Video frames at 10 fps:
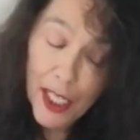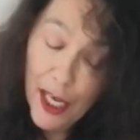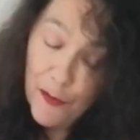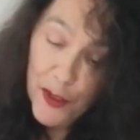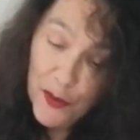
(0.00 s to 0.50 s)
what I
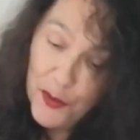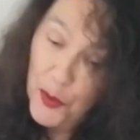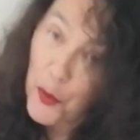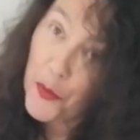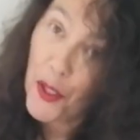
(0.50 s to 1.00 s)
have for you,
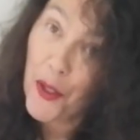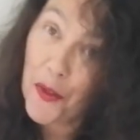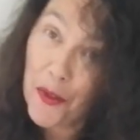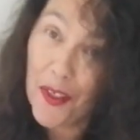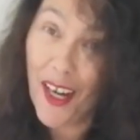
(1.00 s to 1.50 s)

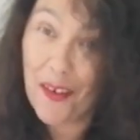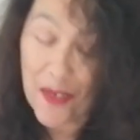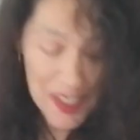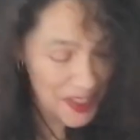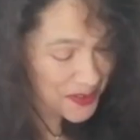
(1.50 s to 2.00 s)
Scorpio. I
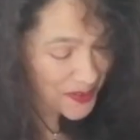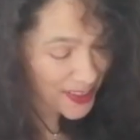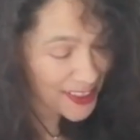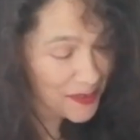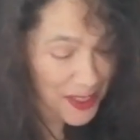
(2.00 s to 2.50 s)
wish you
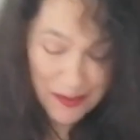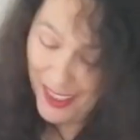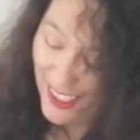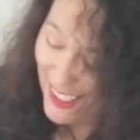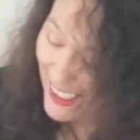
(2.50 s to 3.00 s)
a lovely
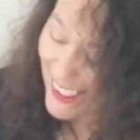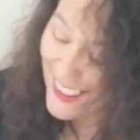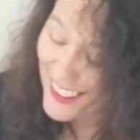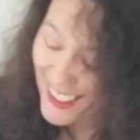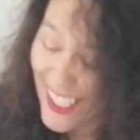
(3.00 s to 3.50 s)
week,
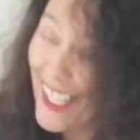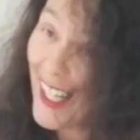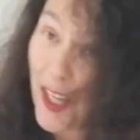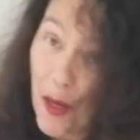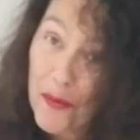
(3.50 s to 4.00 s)
and
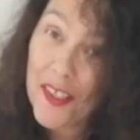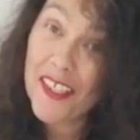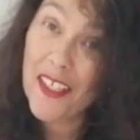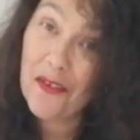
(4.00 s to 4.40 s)
I hope to see